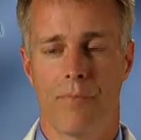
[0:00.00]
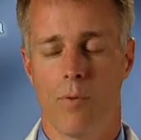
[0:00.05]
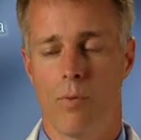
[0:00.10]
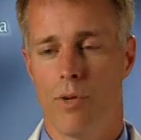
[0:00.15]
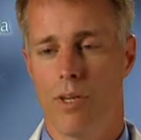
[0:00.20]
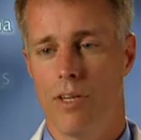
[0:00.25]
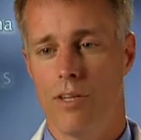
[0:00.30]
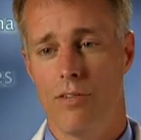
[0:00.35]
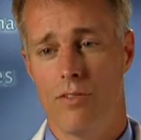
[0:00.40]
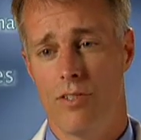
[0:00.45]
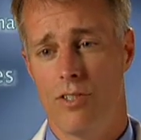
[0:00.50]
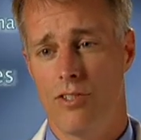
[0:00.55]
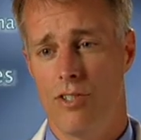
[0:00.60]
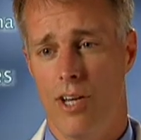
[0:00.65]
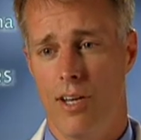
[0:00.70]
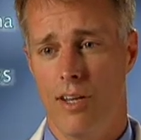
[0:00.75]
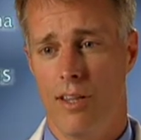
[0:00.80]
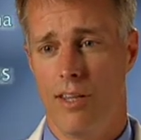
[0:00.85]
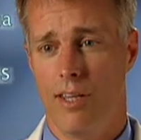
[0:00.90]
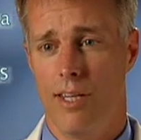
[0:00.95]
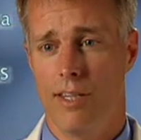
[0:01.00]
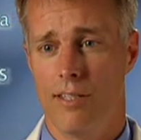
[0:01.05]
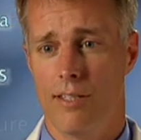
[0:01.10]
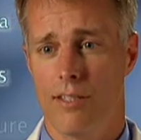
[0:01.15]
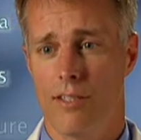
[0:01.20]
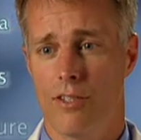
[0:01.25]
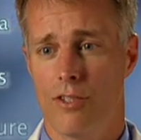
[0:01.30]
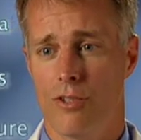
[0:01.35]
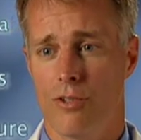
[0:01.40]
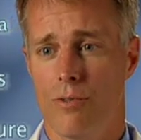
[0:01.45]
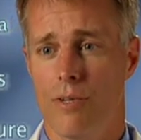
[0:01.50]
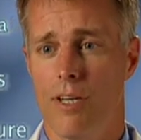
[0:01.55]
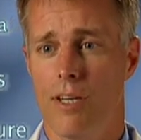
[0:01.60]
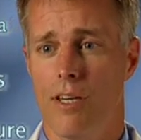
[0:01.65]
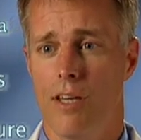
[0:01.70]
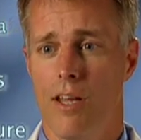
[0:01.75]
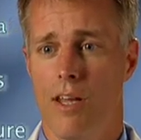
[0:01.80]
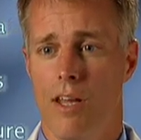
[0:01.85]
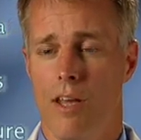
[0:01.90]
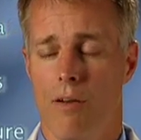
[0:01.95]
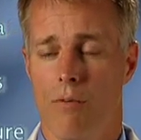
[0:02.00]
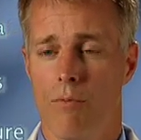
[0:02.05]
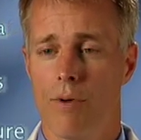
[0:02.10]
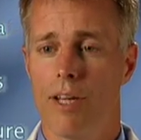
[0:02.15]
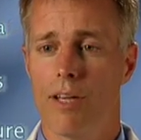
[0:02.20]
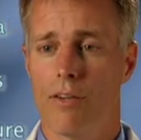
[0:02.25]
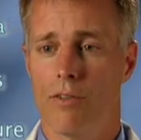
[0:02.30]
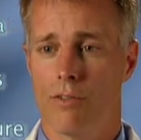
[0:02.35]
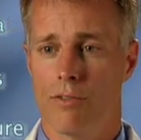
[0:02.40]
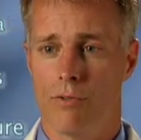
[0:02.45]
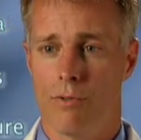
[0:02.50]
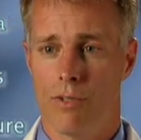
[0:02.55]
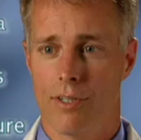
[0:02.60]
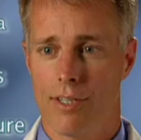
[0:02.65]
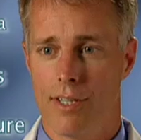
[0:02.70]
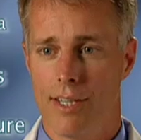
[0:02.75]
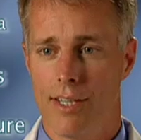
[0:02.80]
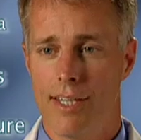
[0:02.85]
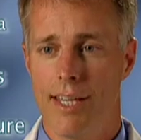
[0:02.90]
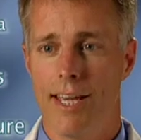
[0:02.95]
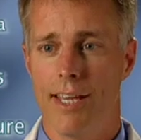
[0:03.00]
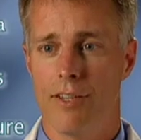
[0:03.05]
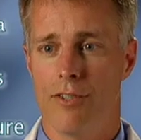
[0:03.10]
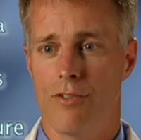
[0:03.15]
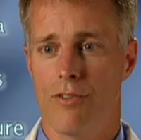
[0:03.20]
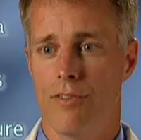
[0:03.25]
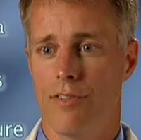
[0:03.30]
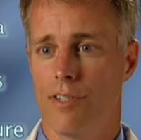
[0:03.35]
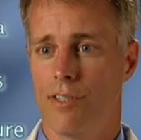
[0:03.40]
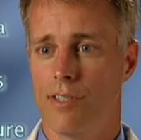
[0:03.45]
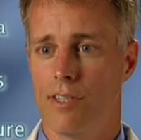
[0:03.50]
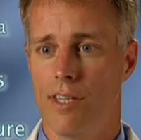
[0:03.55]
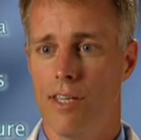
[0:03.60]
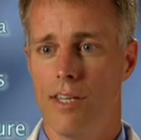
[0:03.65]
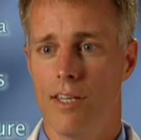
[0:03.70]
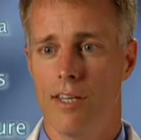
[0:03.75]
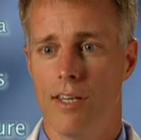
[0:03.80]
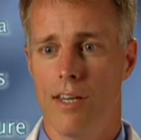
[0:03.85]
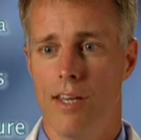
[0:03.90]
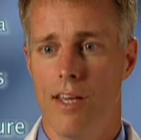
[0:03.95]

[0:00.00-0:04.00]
We can use the GentleLase to treat wrinkles or the texture of the skin.